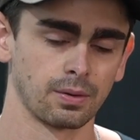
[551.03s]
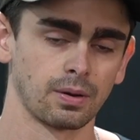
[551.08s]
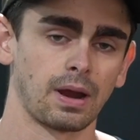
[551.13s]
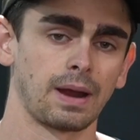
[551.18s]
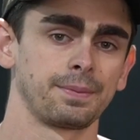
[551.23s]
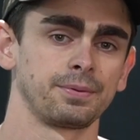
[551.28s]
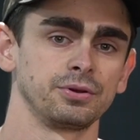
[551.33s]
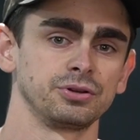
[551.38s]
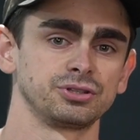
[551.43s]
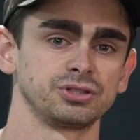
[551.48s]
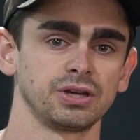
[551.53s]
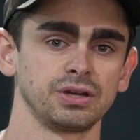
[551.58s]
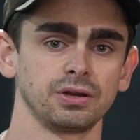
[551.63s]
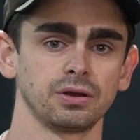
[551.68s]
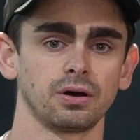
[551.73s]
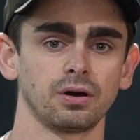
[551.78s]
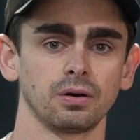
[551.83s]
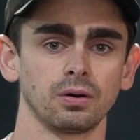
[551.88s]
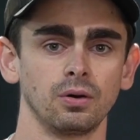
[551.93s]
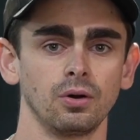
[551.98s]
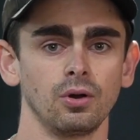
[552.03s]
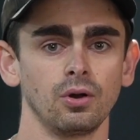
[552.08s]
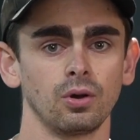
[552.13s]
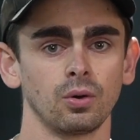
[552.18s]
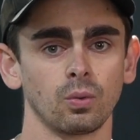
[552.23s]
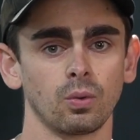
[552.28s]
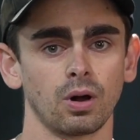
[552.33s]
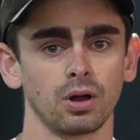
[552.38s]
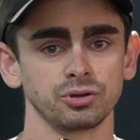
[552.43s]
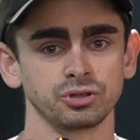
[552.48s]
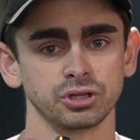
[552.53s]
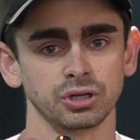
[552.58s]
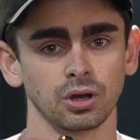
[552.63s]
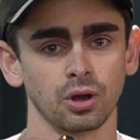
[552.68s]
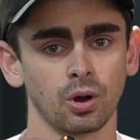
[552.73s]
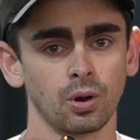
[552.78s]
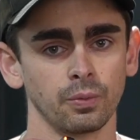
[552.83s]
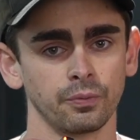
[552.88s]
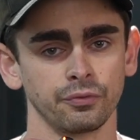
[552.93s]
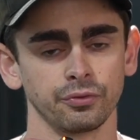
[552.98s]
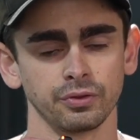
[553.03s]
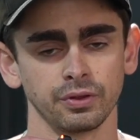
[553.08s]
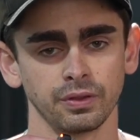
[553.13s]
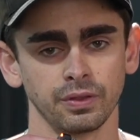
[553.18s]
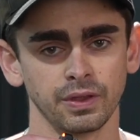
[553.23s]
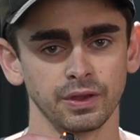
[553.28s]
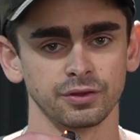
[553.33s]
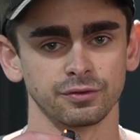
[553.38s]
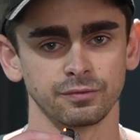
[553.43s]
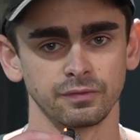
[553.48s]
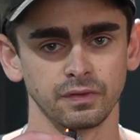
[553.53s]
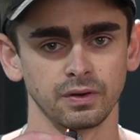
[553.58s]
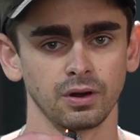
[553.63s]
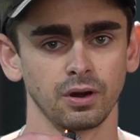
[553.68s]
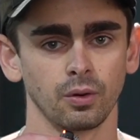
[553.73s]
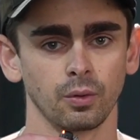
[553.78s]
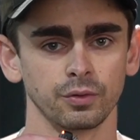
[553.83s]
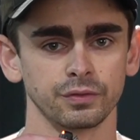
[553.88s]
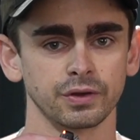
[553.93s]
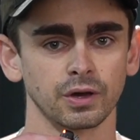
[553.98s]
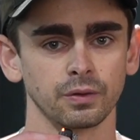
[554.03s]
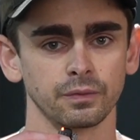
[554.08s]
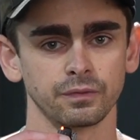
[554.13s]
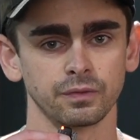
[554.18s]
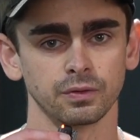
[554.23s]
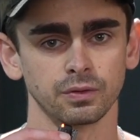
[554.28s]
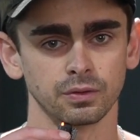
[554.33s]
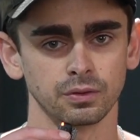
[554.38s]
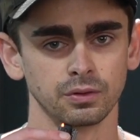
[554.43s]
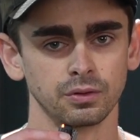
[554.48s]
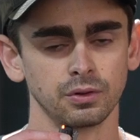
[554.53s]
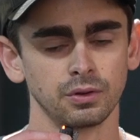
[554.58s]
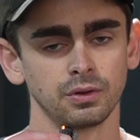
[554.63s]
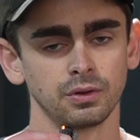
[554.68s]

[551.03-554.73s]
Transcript: I appreciate y'all watching. Hopefully this video was helpful.